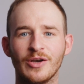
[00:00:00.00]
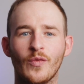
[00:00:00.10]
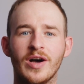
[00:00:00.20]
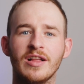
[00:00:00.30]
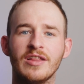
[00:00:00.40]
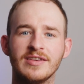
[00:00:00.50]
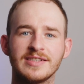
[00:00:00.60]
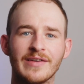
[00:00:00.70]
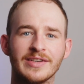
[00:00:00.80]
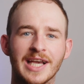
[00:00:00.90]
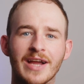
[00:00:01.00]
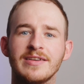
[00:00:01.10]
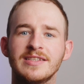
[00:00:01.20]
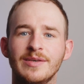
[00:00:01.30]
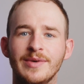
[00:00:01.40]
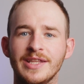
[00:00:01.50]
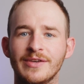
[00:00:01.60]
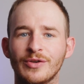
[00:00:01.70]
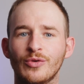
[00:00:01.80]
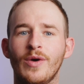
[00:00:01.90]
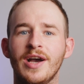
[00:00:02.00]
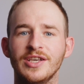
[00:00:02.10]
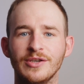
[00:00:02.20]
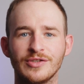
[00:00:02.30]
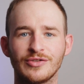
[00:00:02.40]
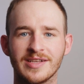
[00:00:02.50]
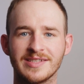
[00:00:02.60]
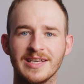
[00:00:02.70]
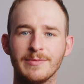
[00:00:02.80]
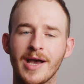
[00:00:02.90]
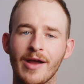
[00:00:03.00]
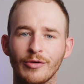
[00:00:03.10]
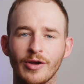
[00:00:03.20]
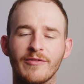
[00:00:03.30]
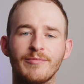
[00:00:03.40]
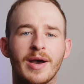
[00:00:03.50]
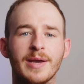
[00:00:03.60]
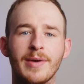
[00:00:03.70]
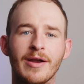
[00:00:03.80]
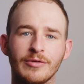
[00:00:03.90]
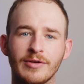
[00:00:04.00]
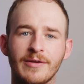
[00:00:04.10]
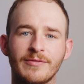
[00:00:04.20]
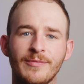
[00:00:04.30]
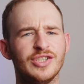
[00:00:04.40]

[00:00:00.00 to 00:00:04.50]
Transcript: while others have a character limit that require you to translate paragraph by paragraph.